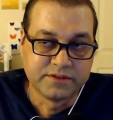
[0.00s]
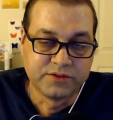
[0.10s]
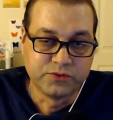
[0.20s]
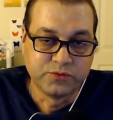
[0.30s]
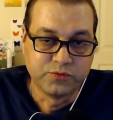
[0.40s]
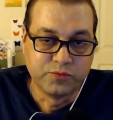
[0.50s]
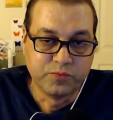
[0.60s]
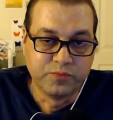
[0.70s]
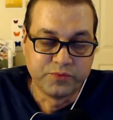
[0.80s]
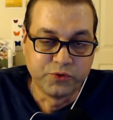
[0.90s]
to
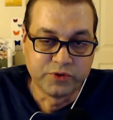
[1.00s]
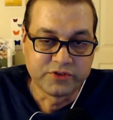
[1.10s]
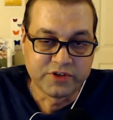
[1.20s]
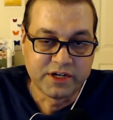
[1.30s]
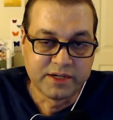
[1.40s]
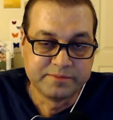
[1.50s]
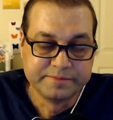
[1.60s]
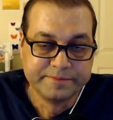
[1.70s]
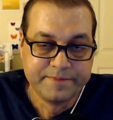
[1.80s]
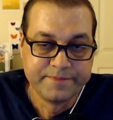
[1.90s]
do your job,
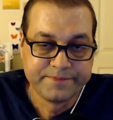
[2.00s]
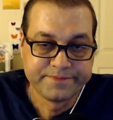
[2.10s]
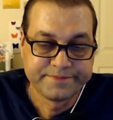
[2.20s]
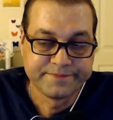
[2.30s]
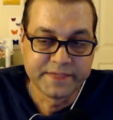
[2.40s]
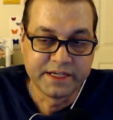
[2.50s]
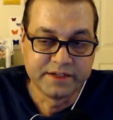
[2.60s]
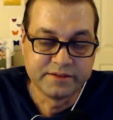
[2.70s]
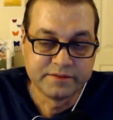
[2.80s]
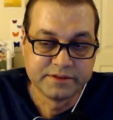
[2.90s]

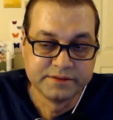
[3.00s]
and,